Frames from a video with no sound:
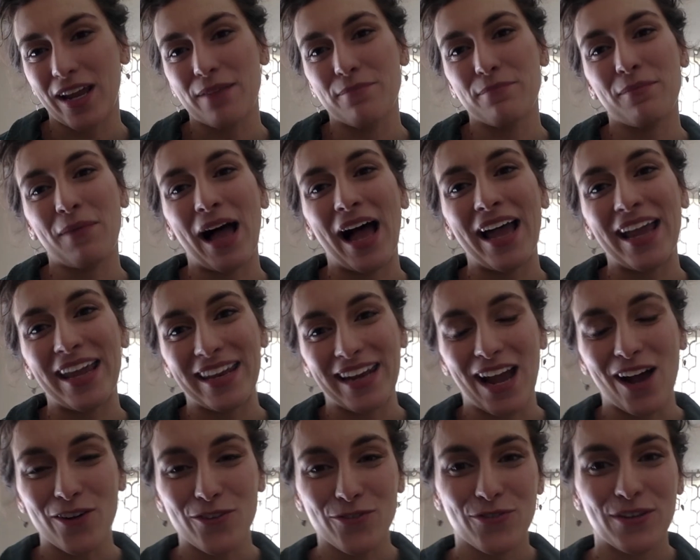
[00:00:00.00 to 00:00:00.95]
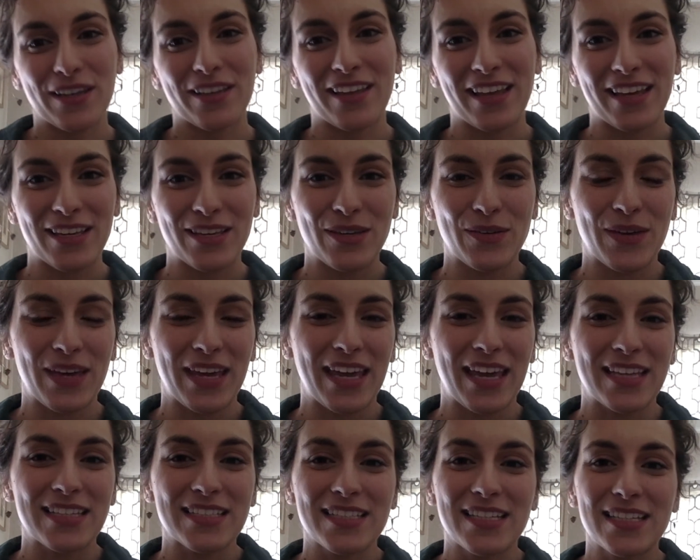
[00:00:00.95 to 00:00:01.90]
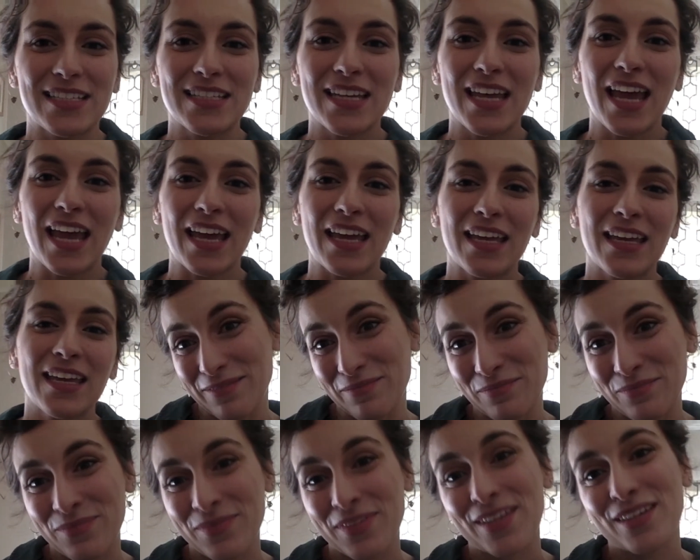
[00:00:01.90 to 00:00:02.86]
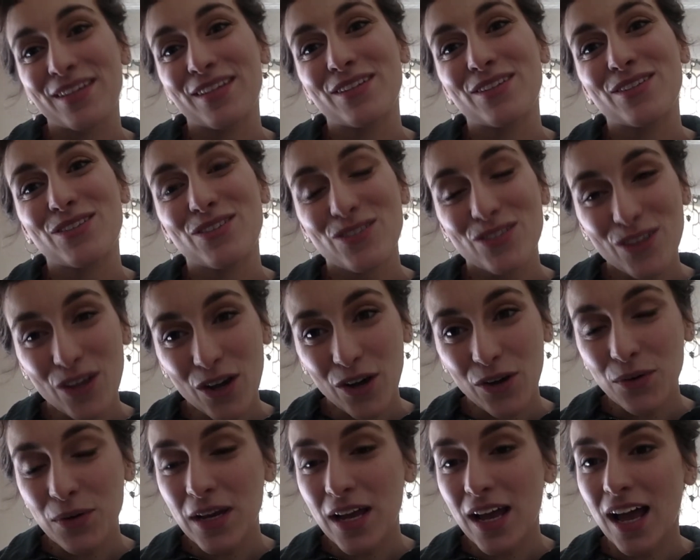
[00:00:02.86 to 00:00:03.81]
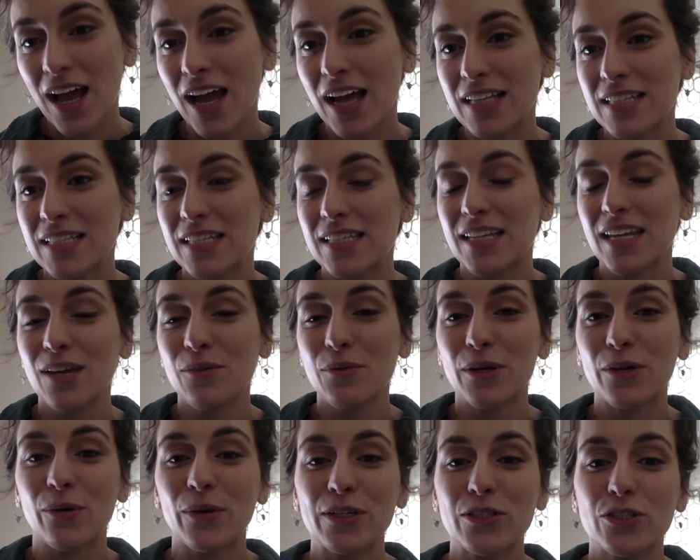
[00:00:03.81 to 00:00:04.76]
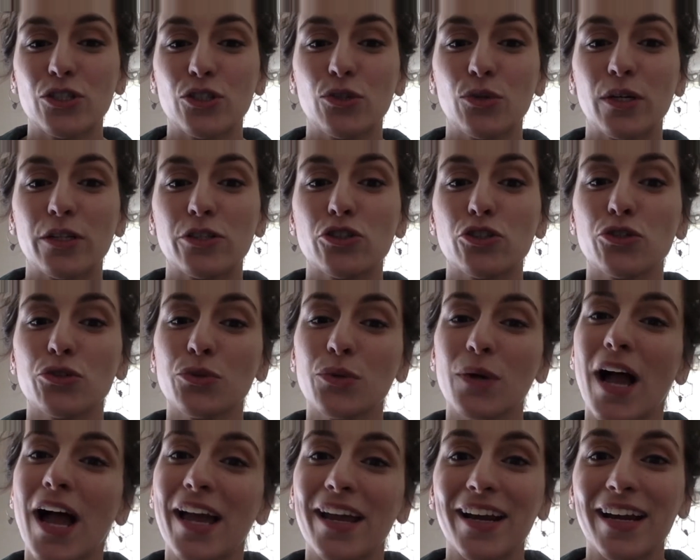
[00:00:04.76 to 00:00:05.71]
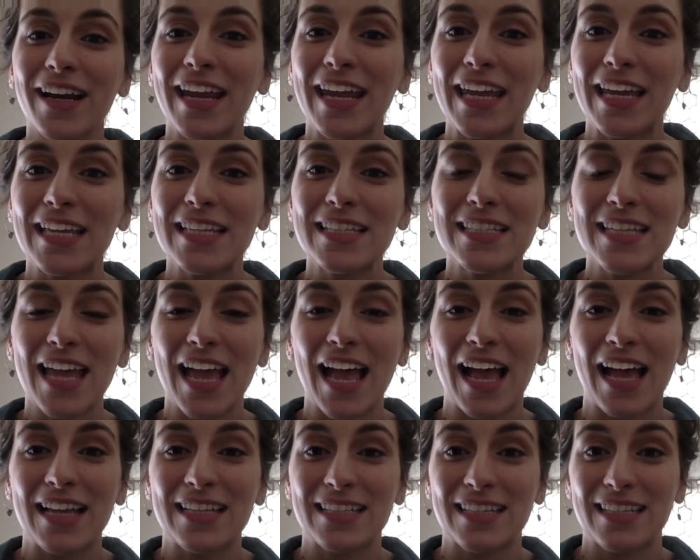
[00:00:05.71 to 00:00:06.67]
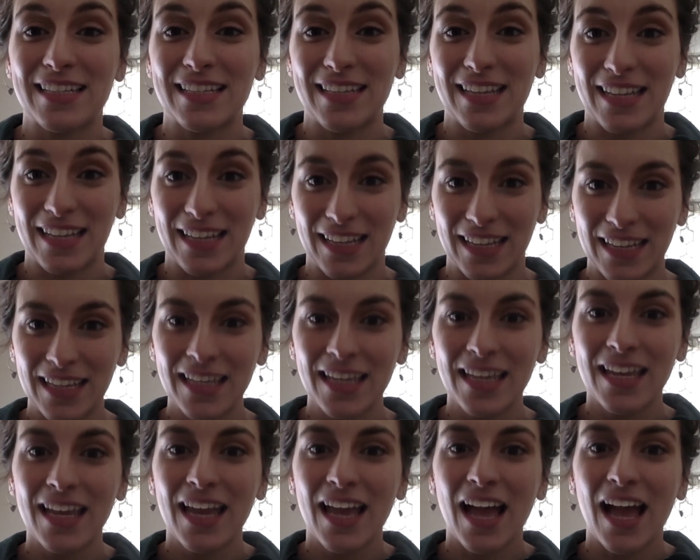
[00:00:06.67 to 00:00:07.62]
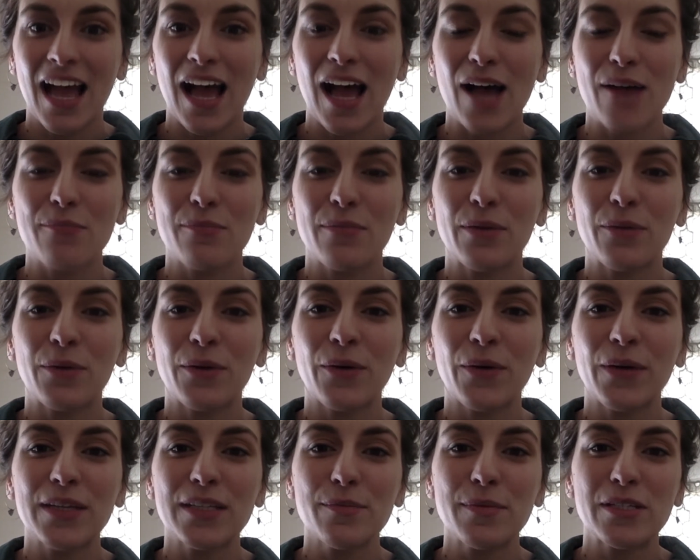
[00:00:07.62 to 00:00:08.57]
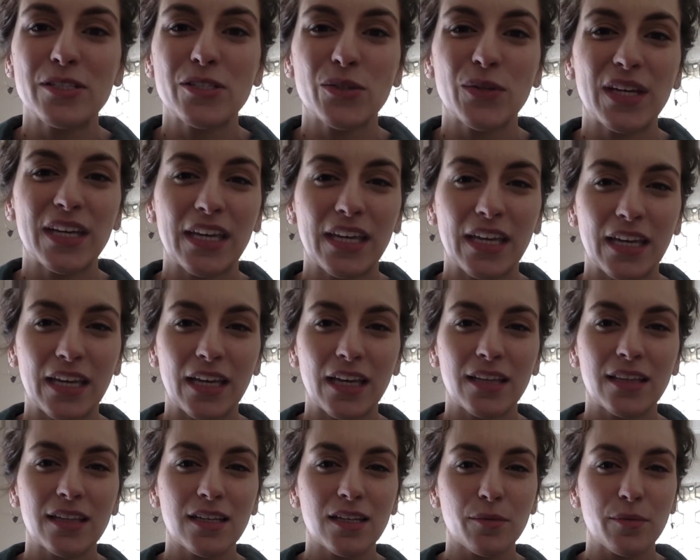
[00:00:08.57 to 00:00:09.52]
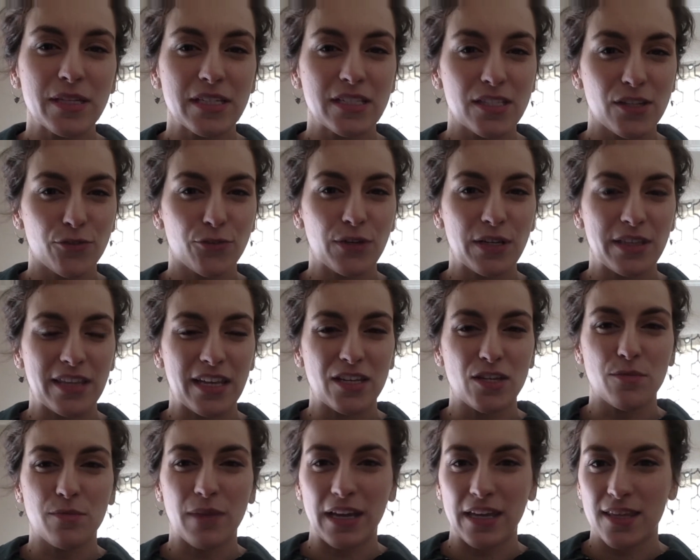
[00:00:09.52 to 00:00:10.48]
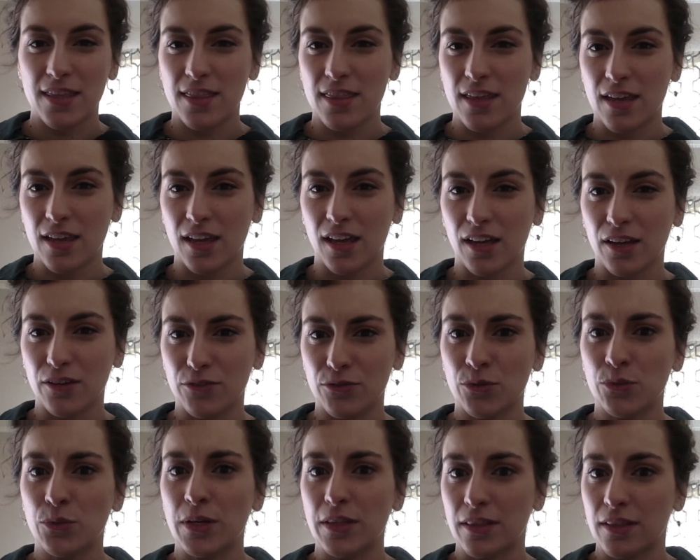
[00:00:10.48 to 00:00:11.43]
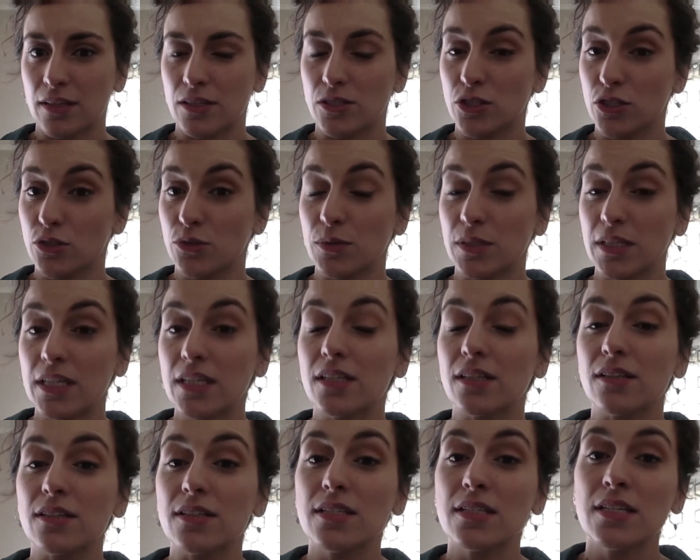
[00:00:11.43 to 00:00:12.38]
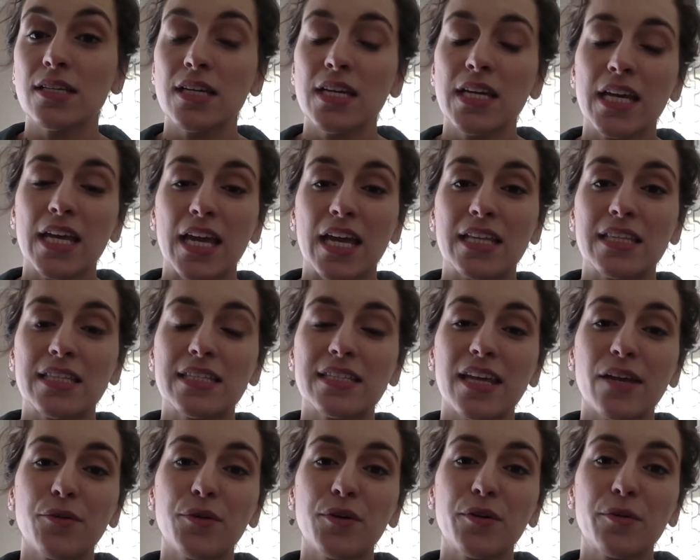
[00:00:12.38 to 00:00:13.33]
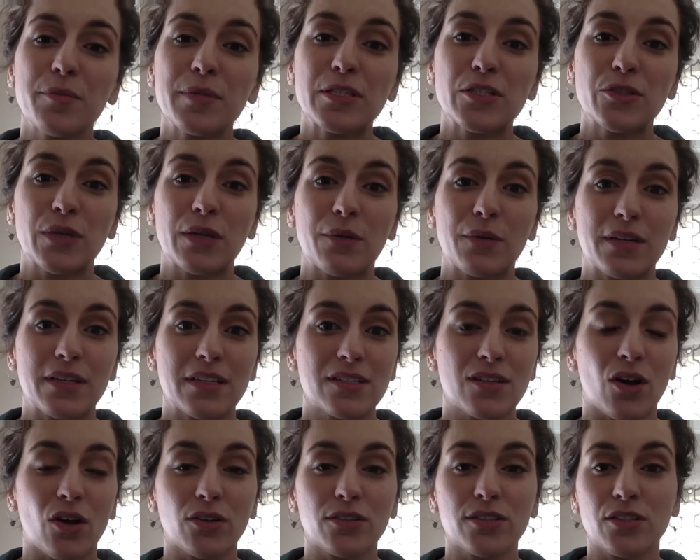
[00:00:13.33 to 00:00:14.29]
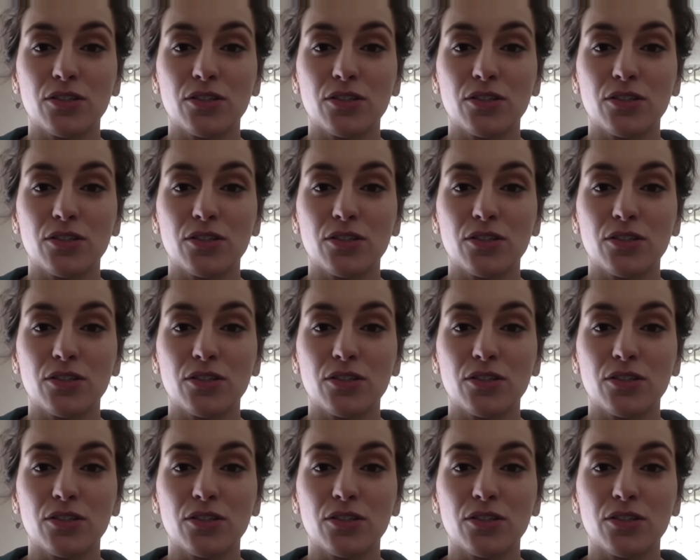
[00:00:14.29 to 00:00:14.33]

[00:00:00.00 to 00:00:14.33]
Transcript: and buy an outfit like you can today. So today we're going to try our hand at knitting, but we're going to be doing it a little bit different than you might think of with the two needles. Instead, we will be doing what is called